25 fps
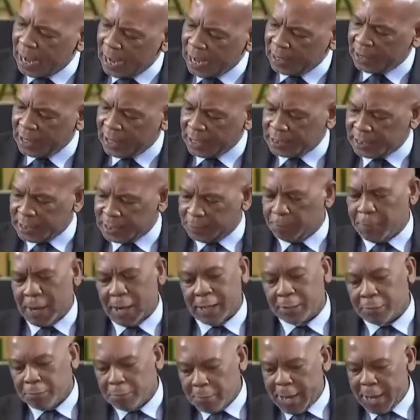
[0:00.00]
others
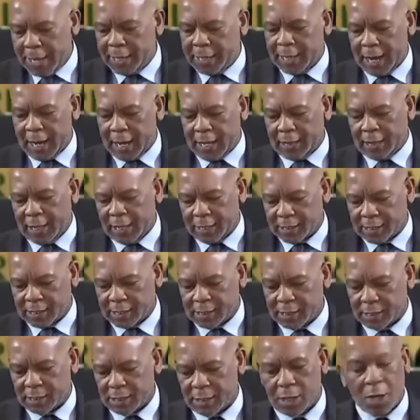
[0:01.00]
make
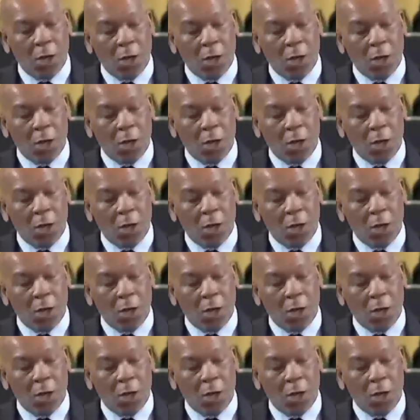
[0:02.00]
others.